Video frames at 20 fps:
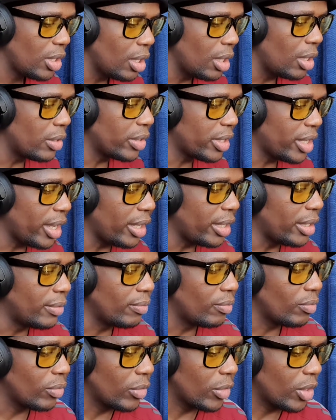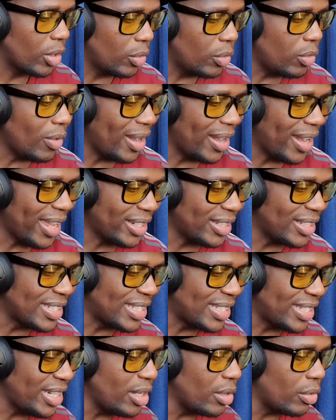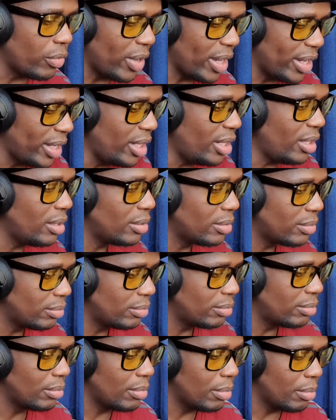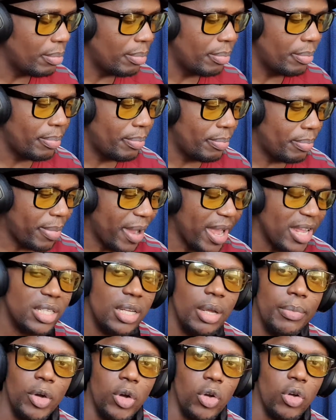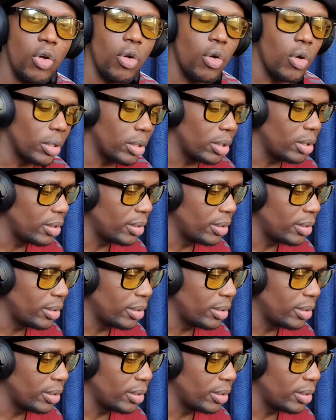Okay, ooh, I like the scene already. Basketball court.